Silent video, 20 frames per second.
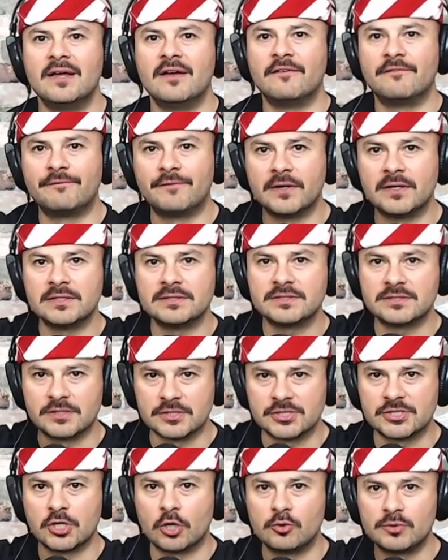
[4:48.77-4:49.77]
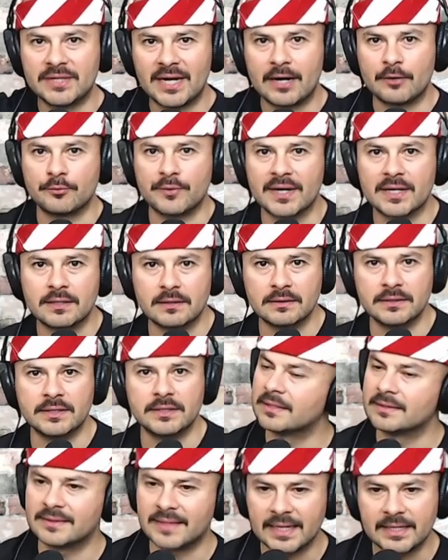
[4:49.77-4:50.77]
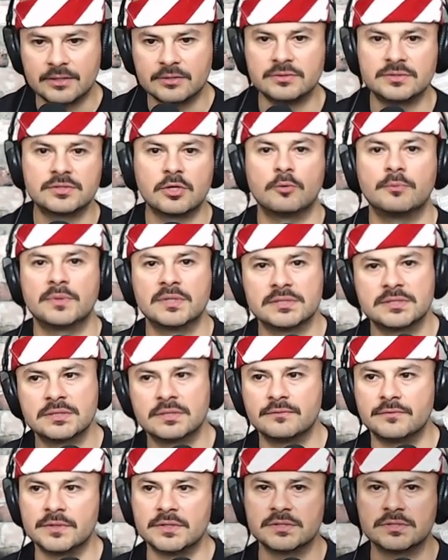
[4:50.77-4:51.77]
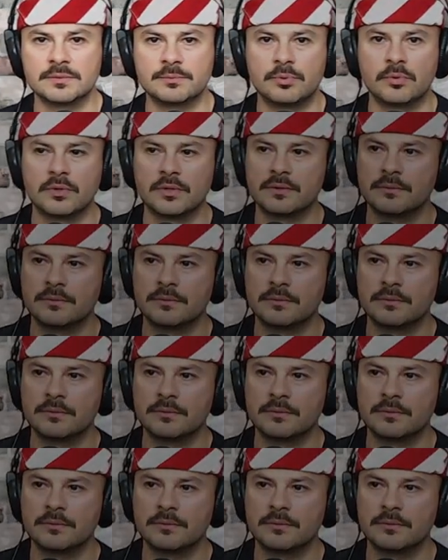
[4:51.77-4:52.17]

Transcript: funds the show directly. Thank you so much for your support.